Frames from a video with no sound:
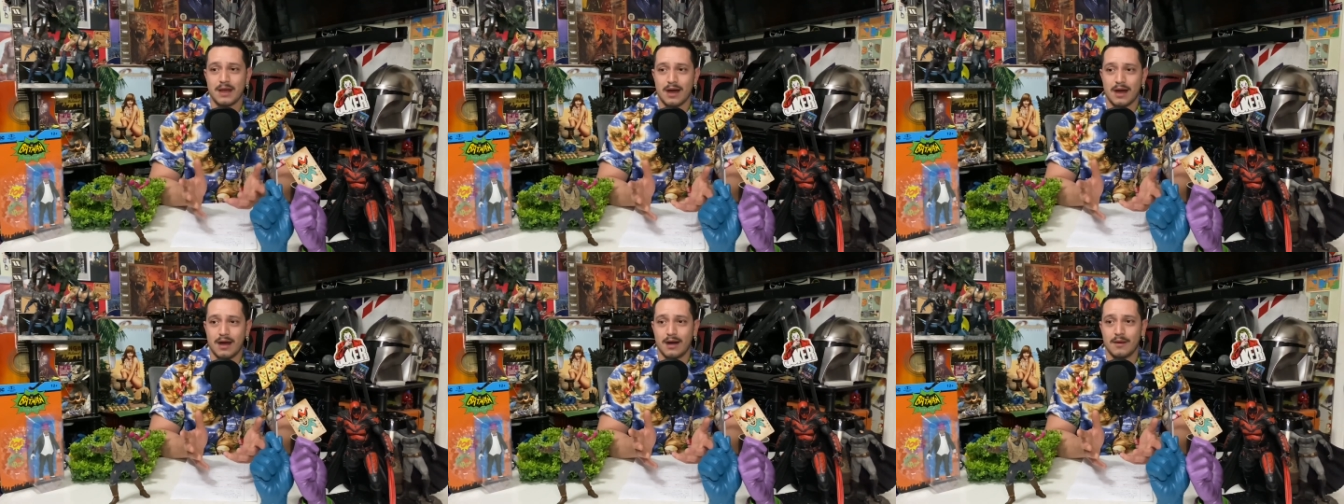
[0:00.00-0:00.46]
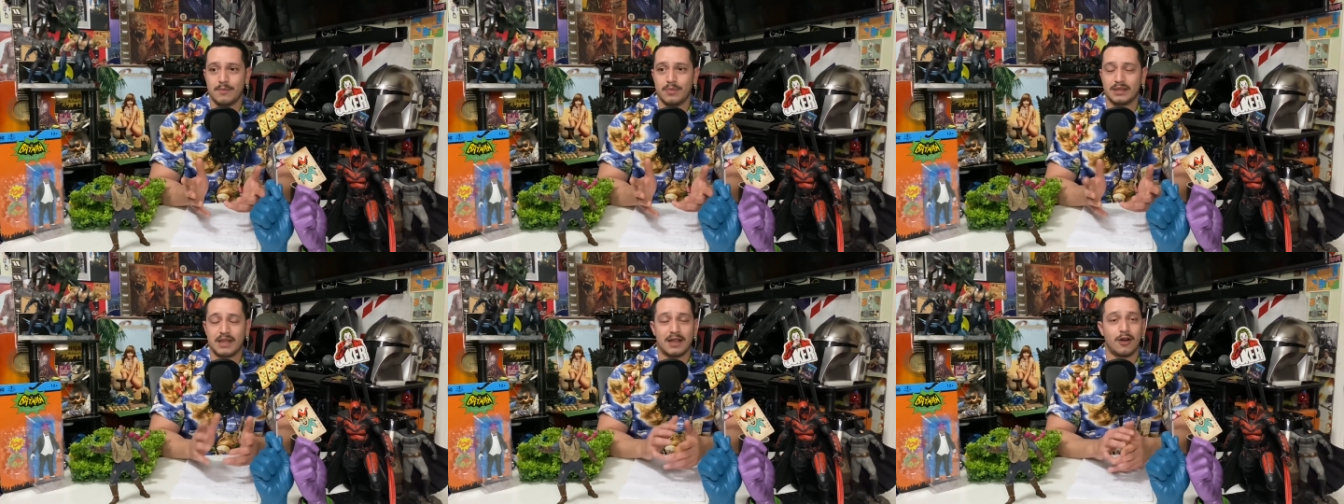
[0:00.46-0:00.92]
Uh,
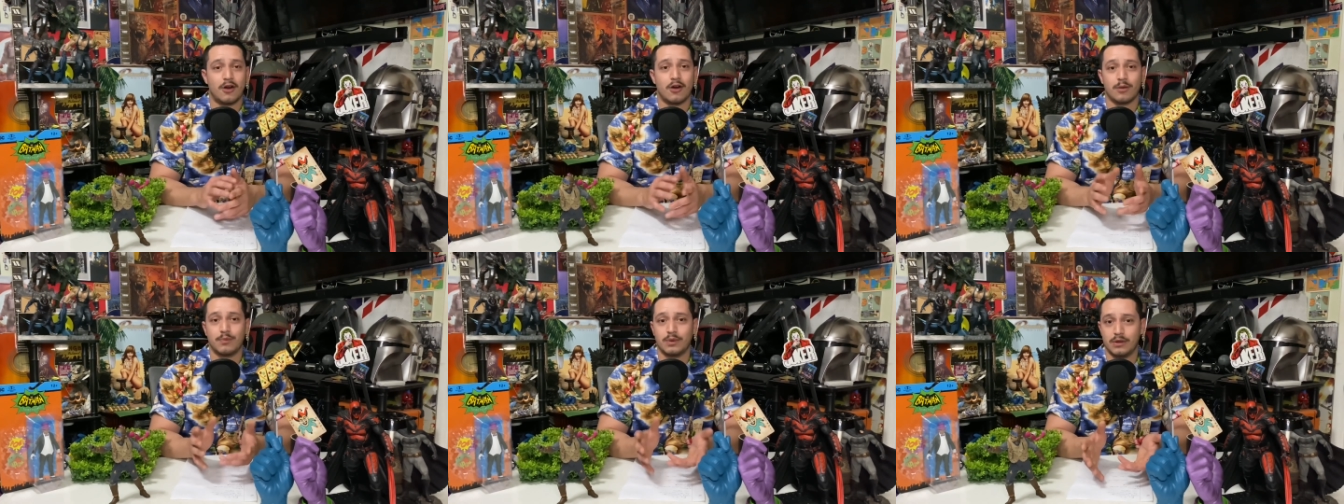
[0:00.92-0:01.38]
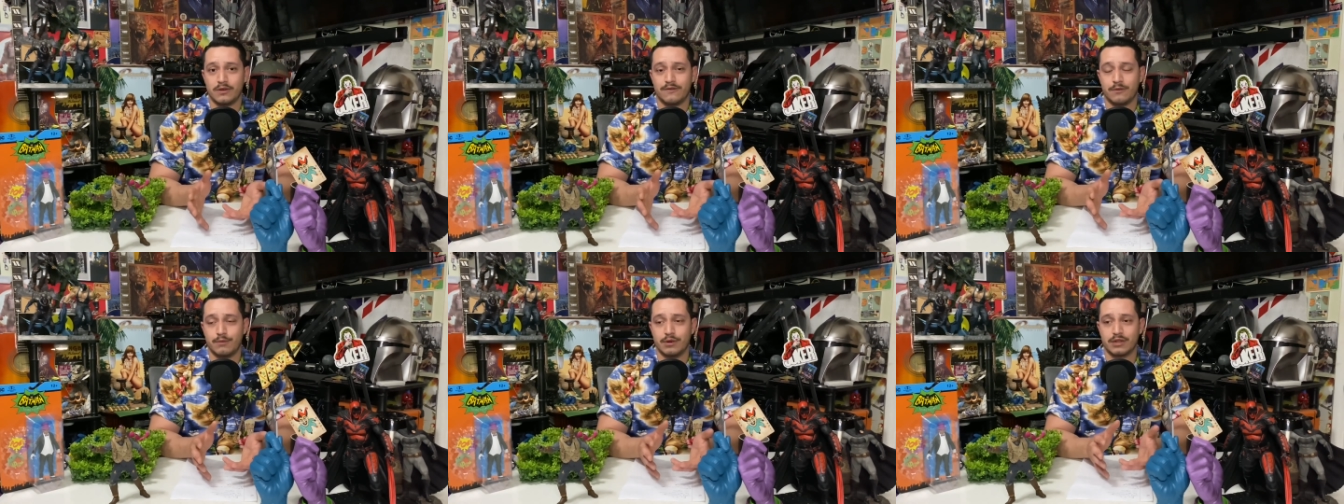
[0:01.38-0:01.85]
but they are
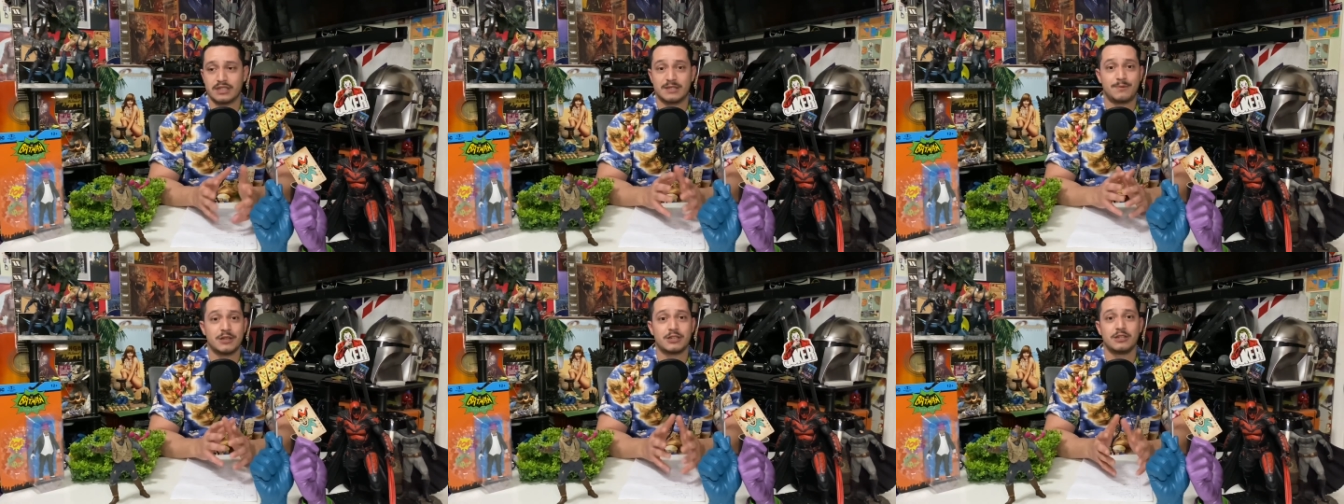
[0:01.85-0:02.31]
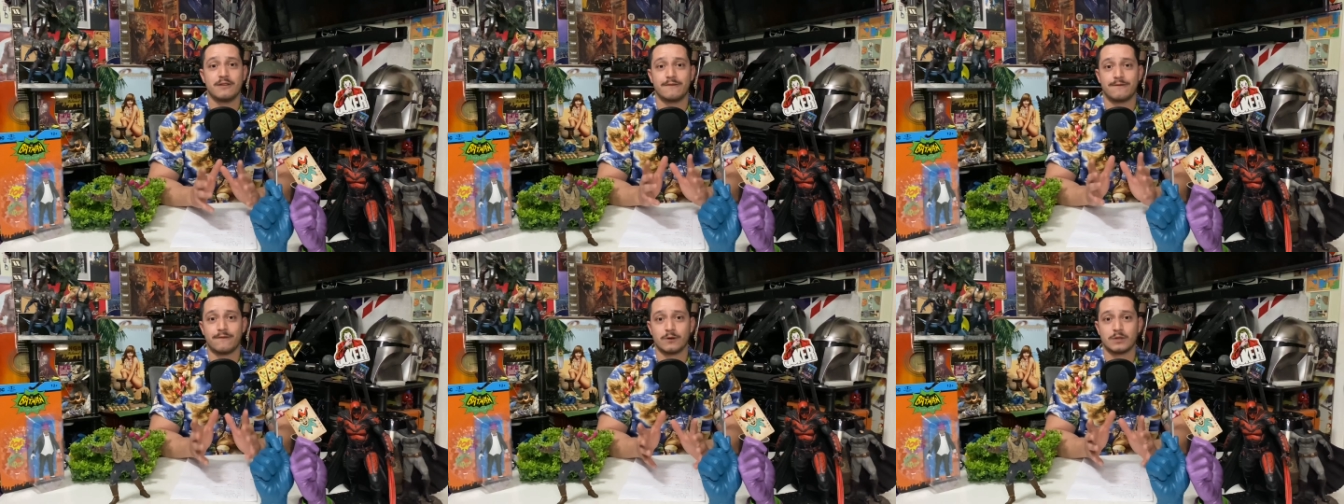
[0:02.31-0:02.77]
beautiful books, especially the
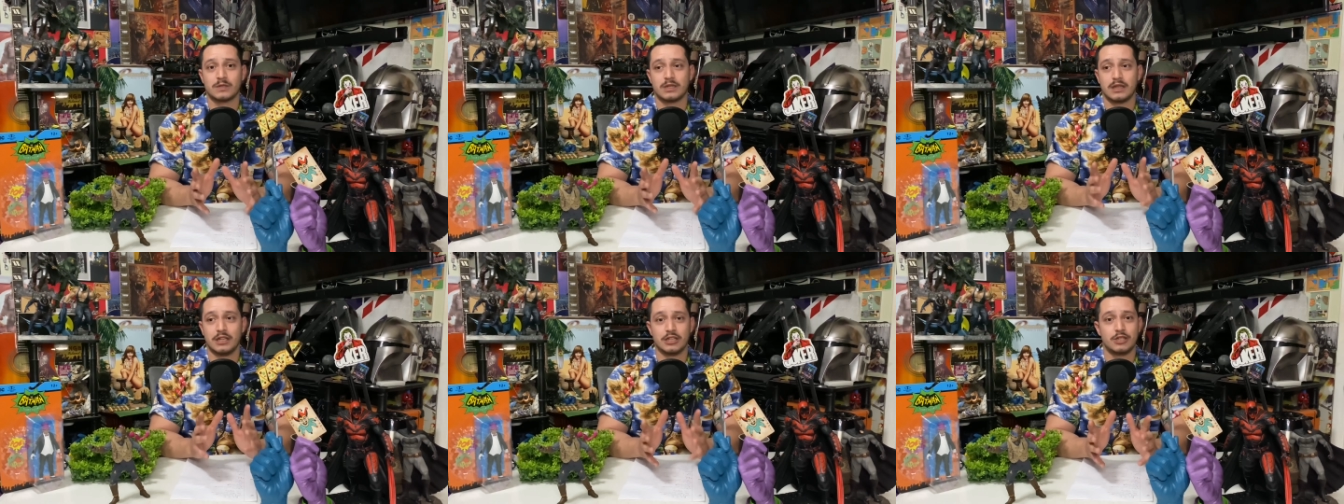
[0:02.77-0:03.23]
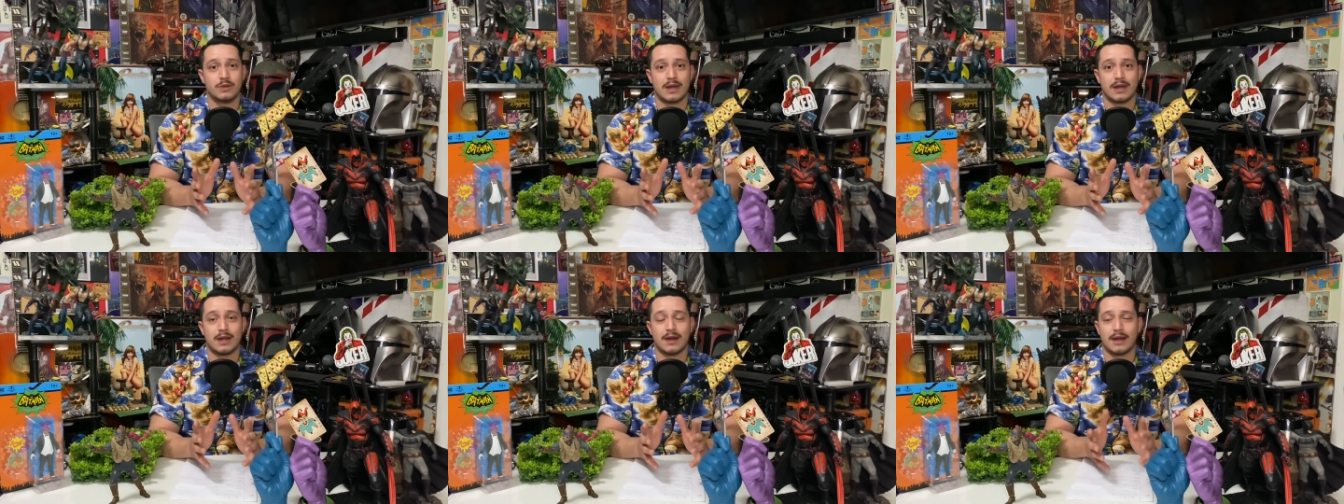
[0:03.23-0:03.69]
first issue that
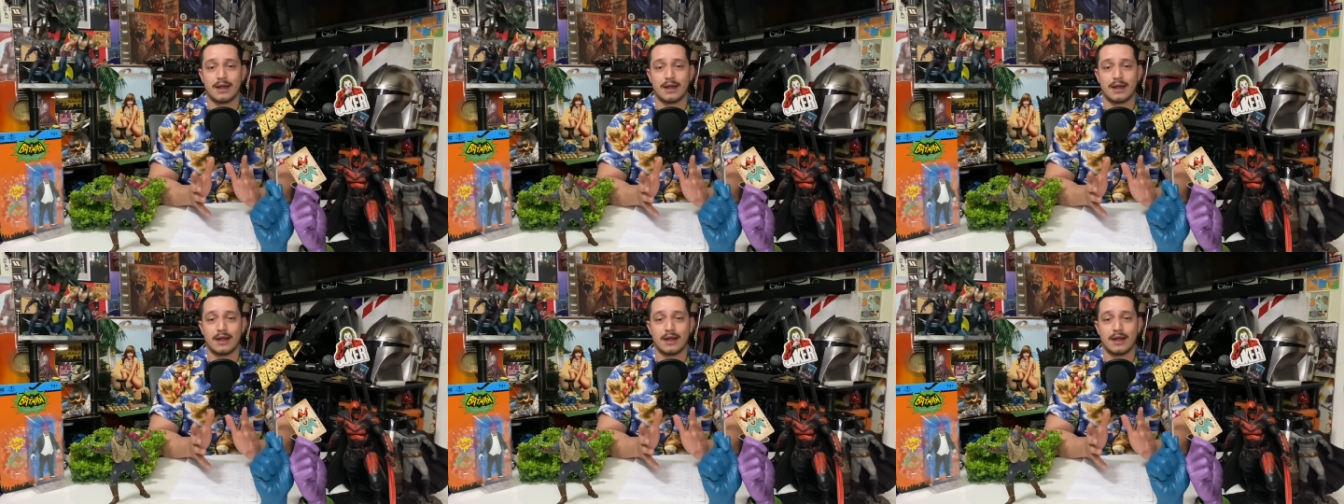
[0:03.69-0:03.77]
I got.